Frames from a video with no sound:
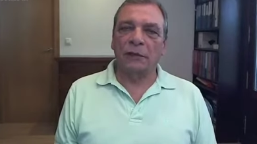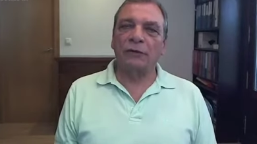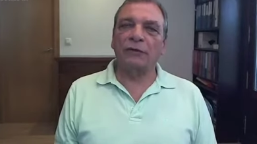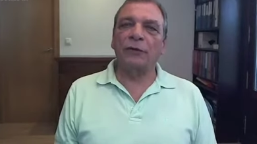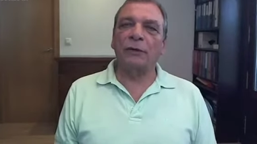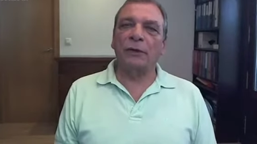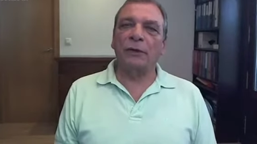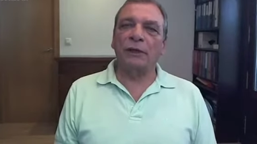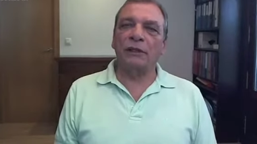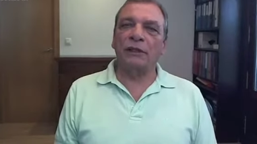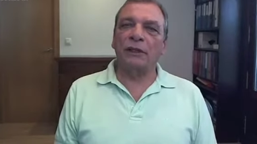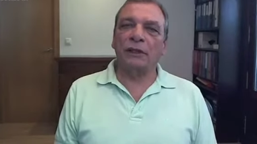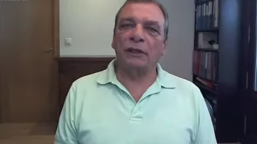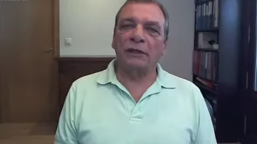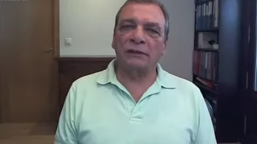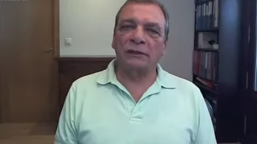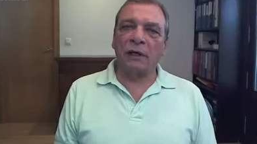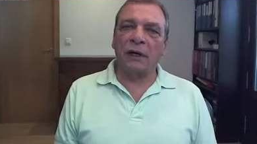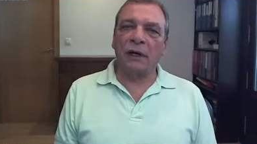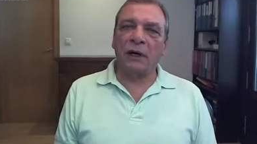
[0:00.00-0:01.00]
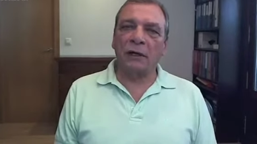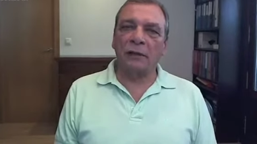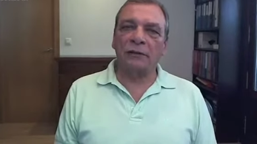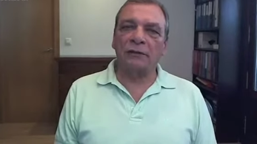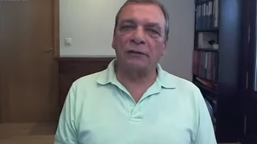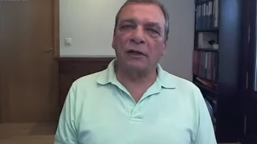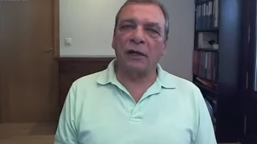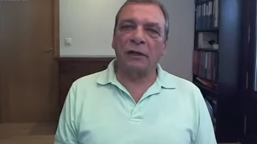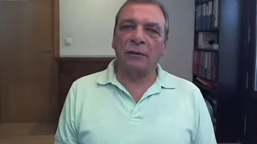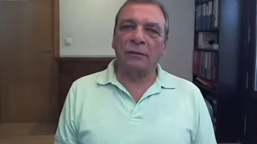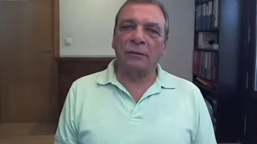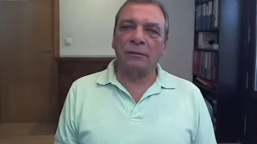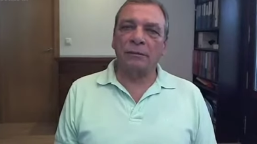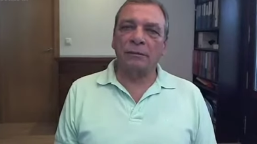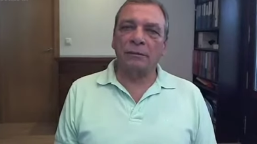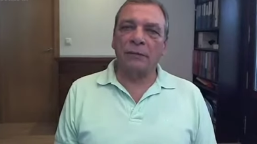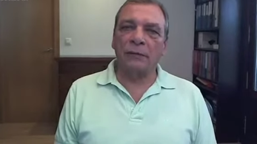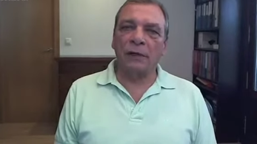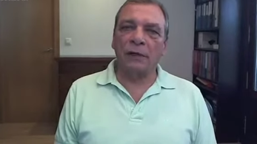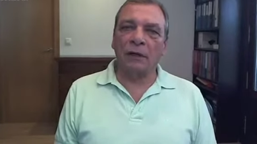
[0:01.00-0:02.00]
Everybody has a hard time
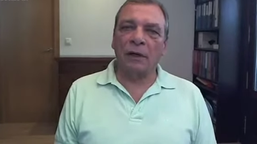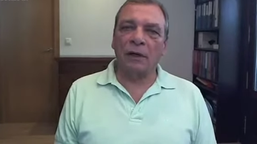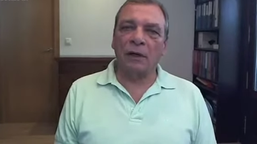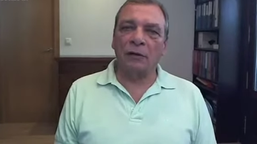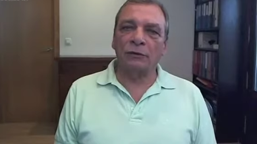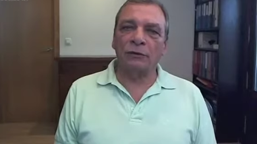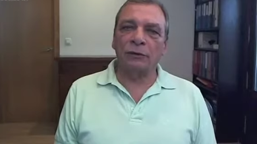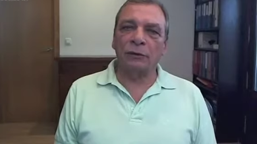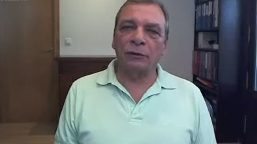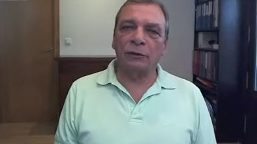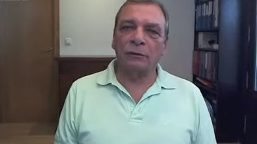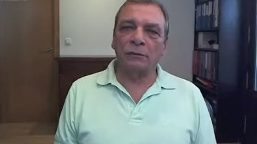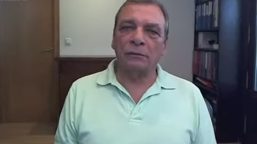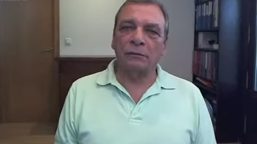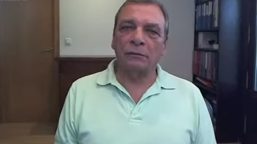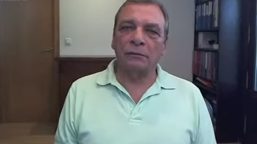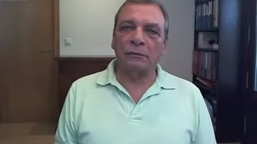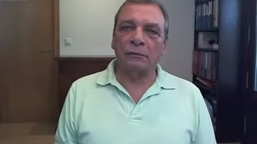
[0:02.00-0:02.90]
around you.